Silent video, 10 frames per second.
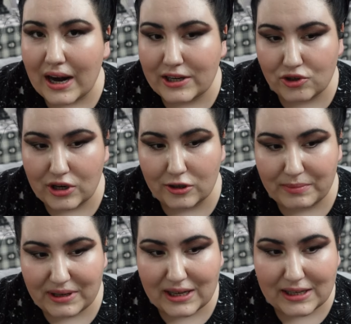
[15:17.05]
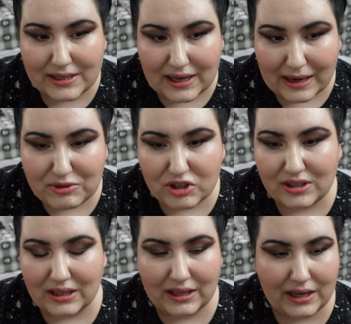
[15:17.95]
I struggle because I'm just
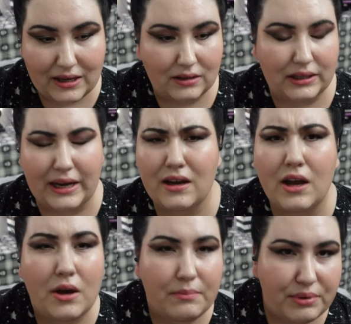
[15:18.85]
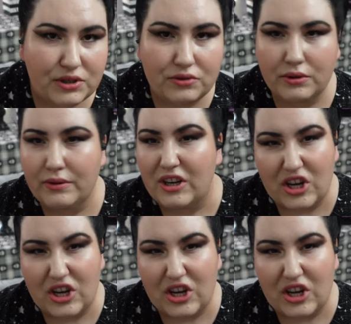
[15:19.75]
thinking like, push through it.